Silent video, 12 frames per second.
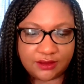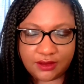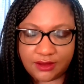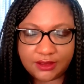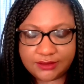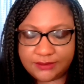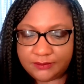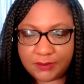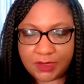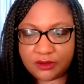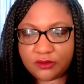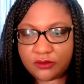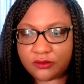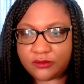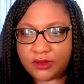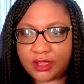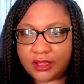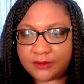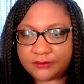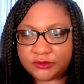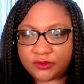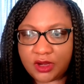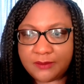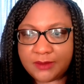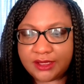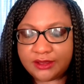medical drama